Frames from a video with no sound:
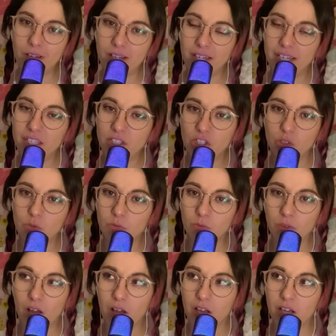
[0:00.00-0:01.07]
with, he just
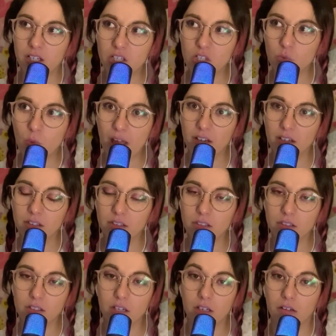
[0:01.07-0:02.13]
went.
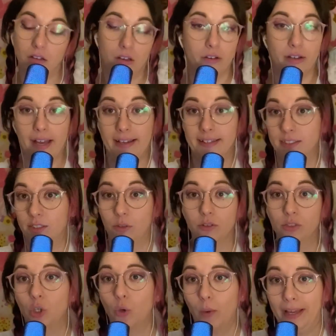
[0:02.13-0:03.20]
So I was like, okay,
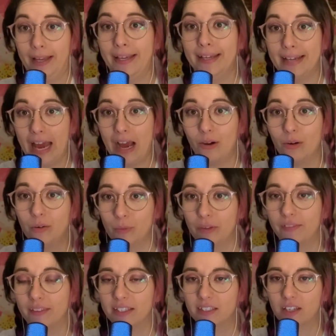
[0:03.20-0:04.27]
so we're here now
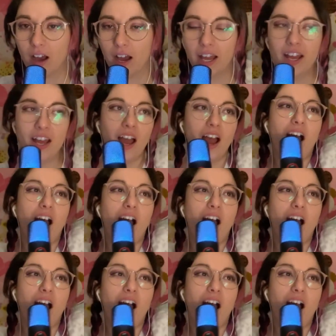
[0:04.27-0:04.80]
with this guy.